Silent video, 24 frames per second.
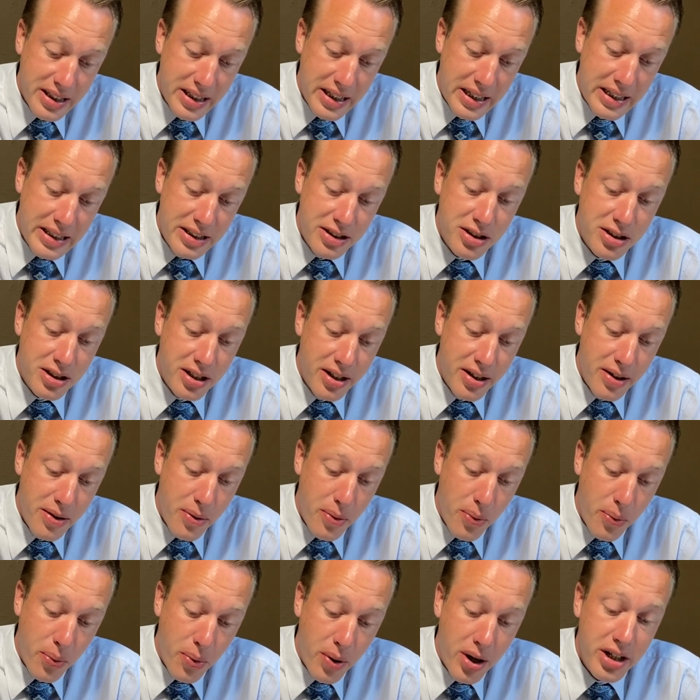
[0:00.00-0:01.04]
It's
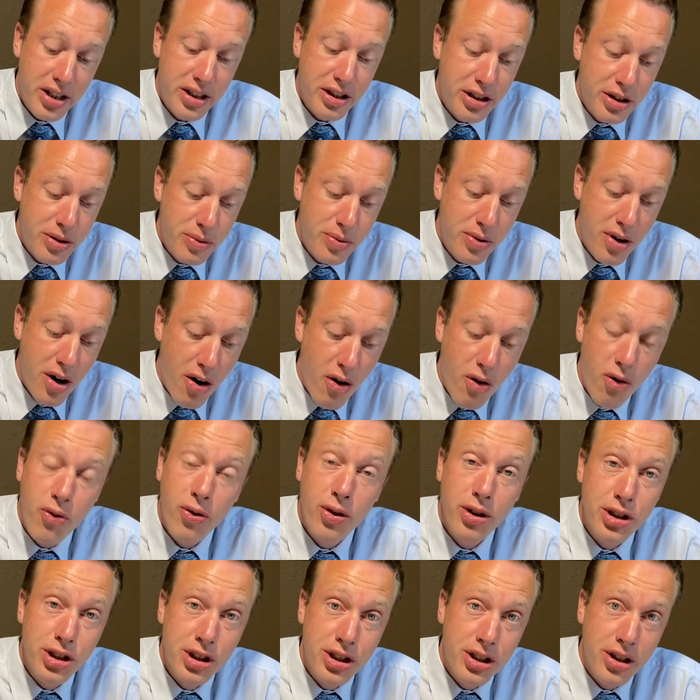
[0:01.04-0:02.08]
what you know
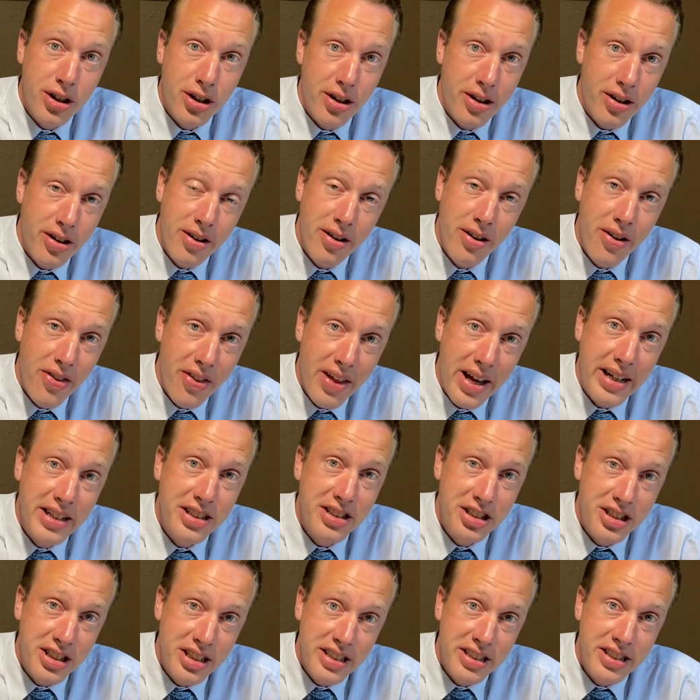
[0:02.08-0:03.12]
for sure
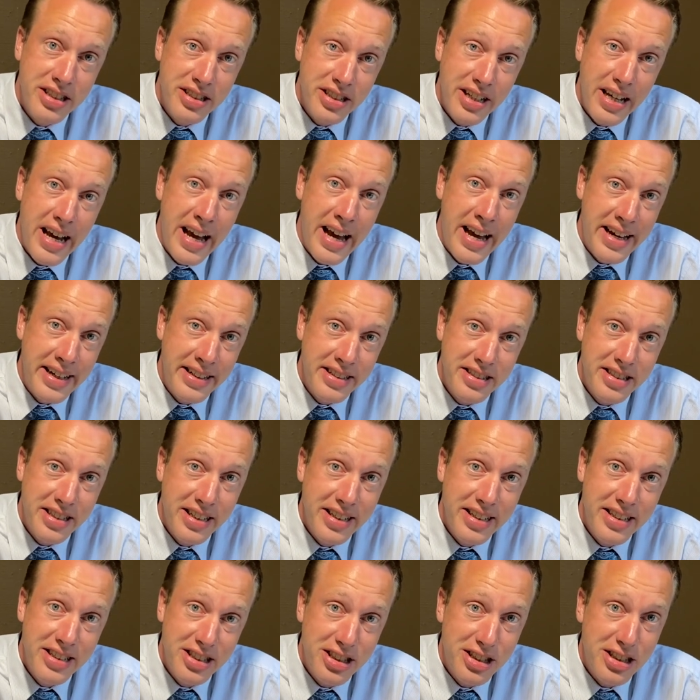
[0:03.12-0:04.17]
that just ain't
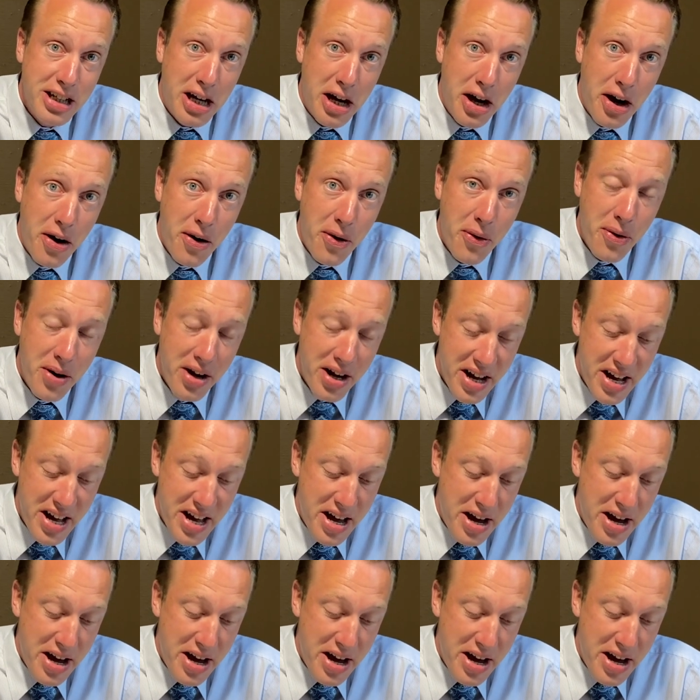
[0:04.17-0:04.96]
so.